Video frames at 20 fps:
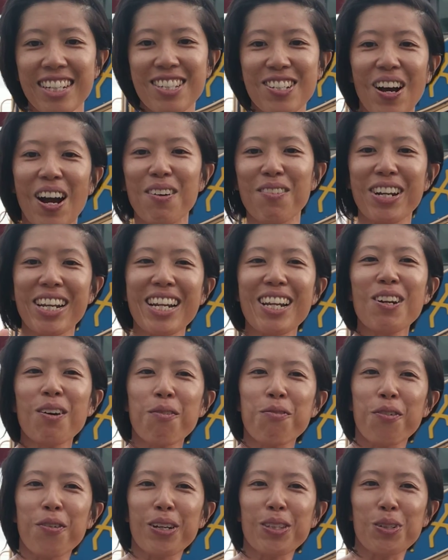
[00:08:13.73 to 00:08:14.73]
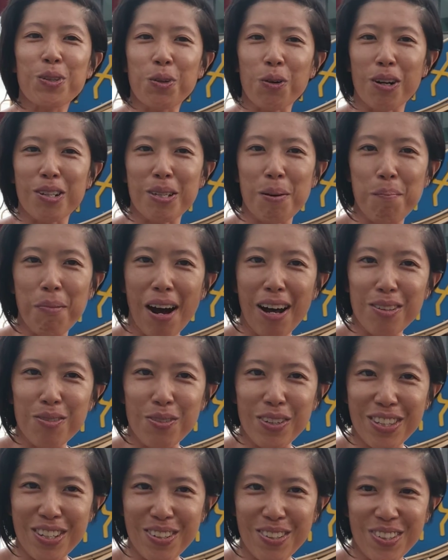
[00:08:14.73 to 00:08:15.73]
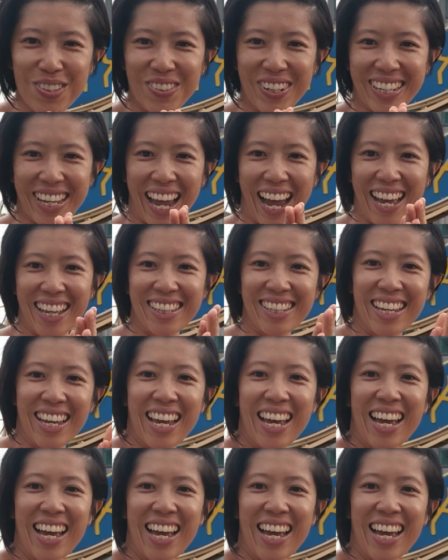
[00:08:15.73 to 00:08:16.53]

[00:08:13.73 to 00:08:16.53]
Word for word: So I really look forward to crossing paths with you two again.